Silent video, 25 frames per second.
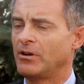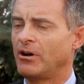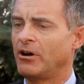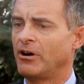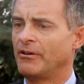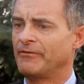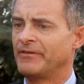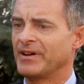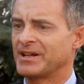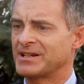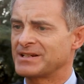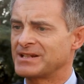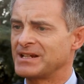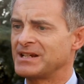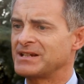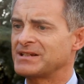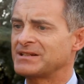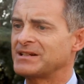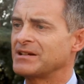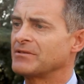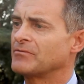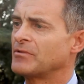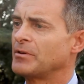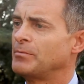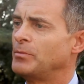of
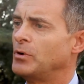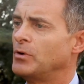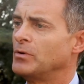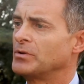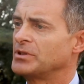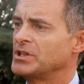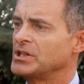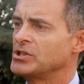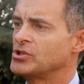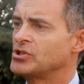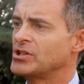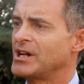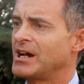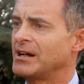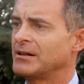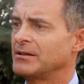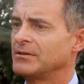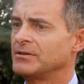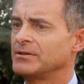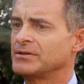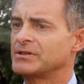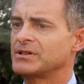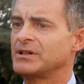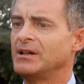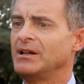existing reporting
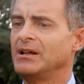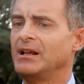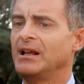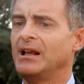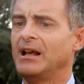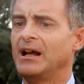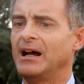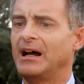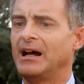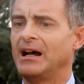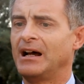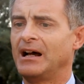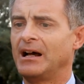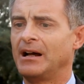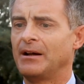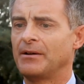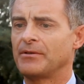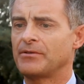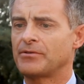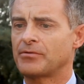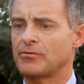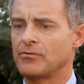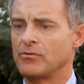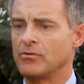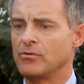channels uh,
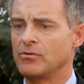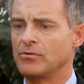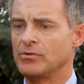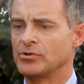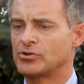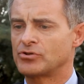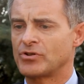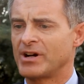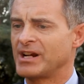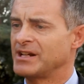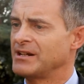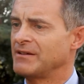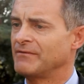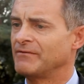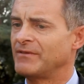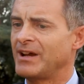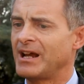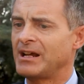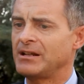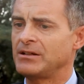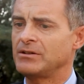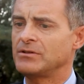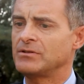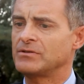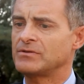through trading
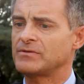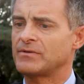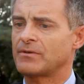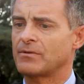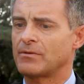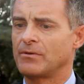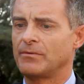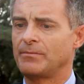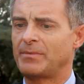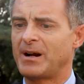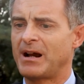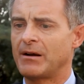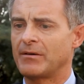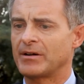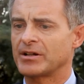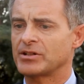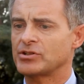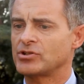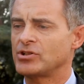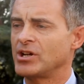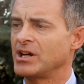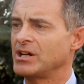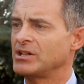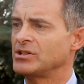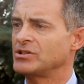venues, through power
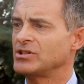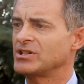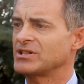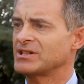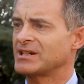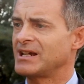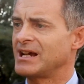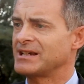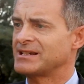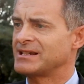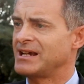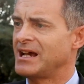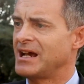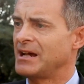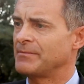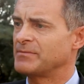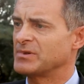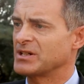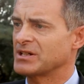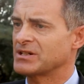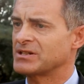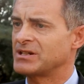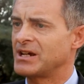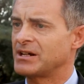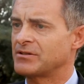exchanges, gas hubs,
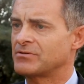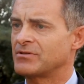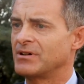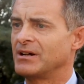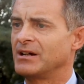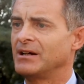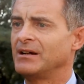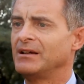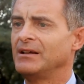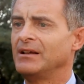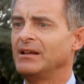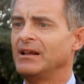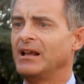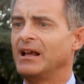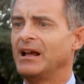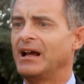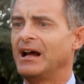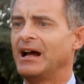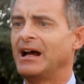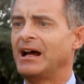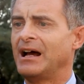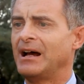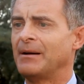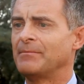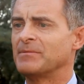etc.
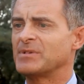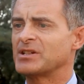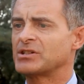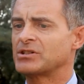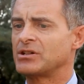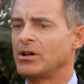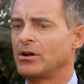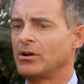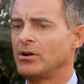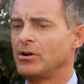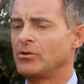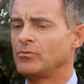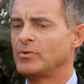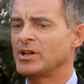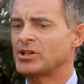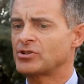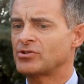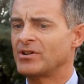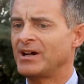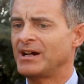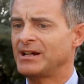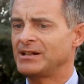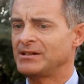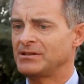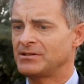Um, so we're
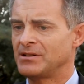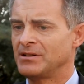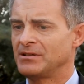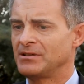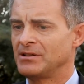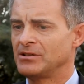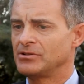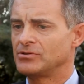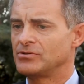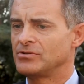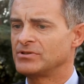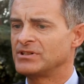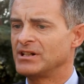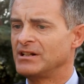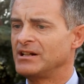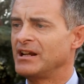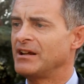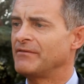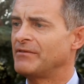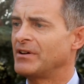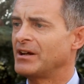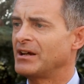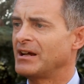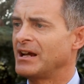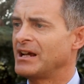trying to
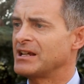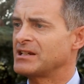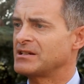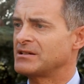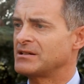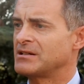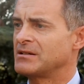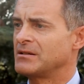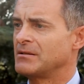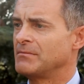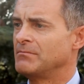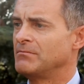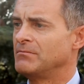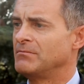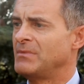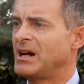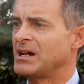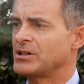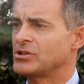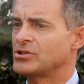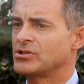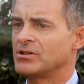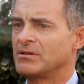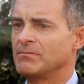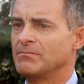deliver as
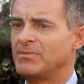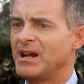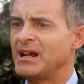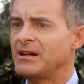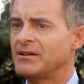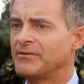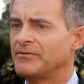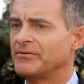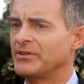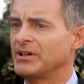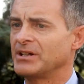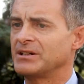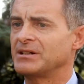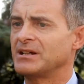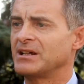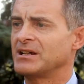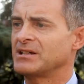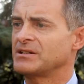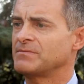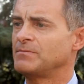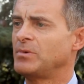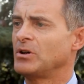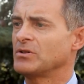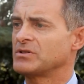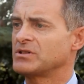much benefit as
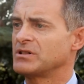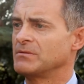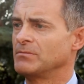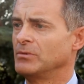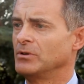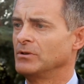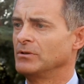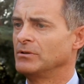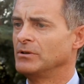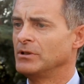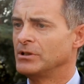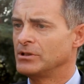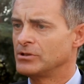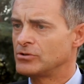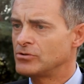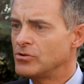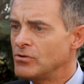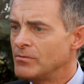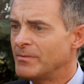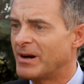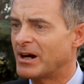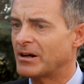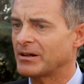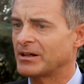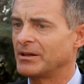possible to
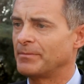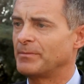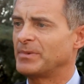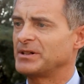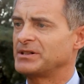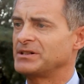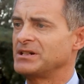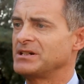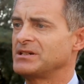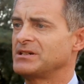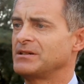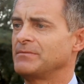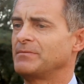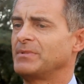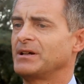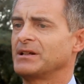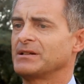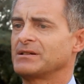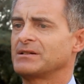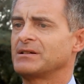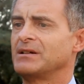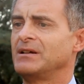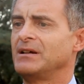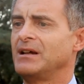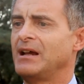market
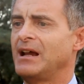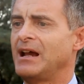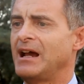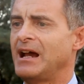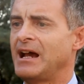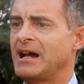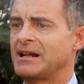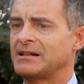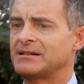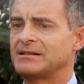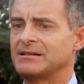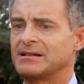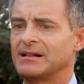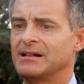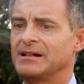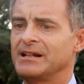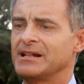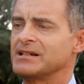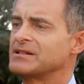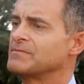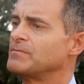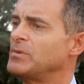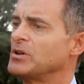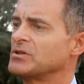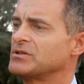participants at
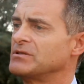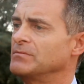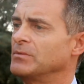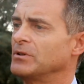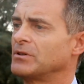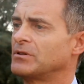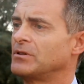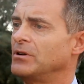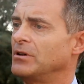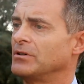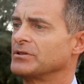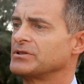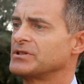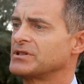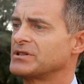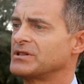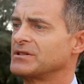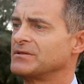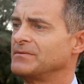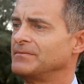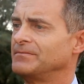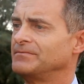least possible costs.